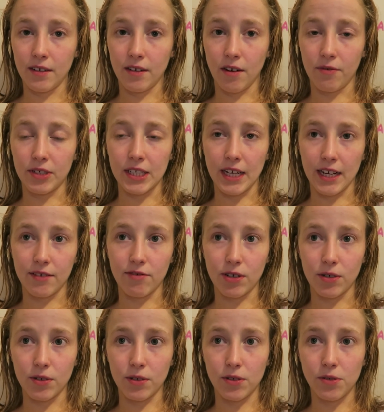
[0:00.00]
obviously I had
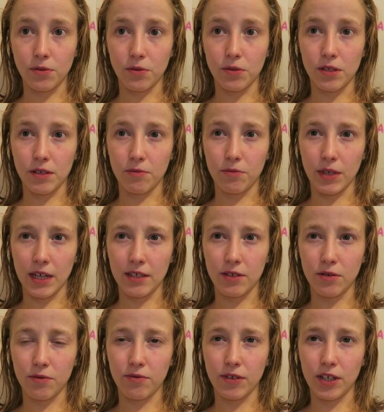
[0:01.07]
rehearsals, and we ended
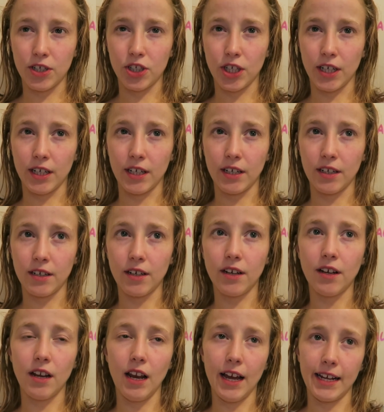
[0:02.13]
up finishing
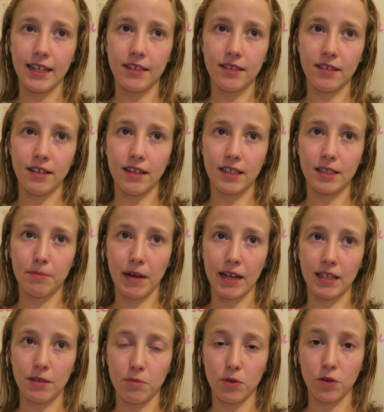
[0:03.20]
later than
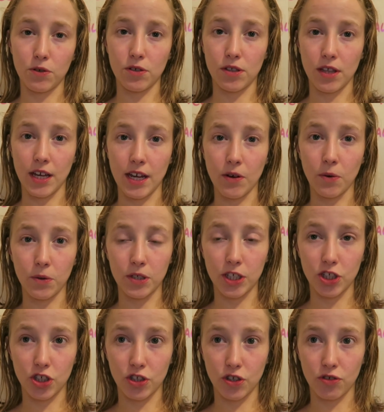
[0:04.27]
expected because the
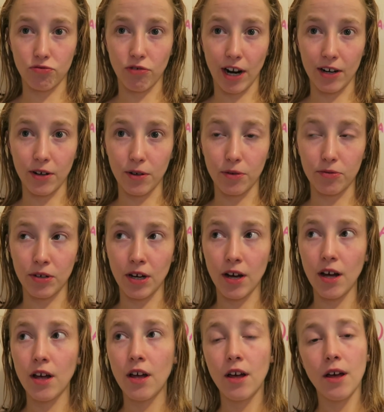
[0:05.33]
auditions ran
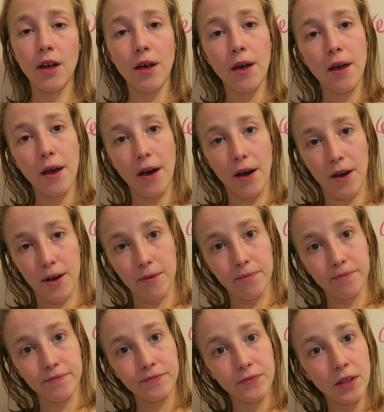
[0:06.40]
over,
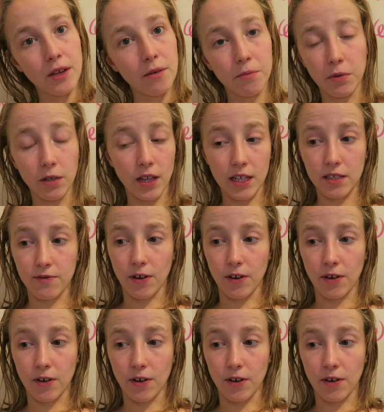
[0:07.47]
but that's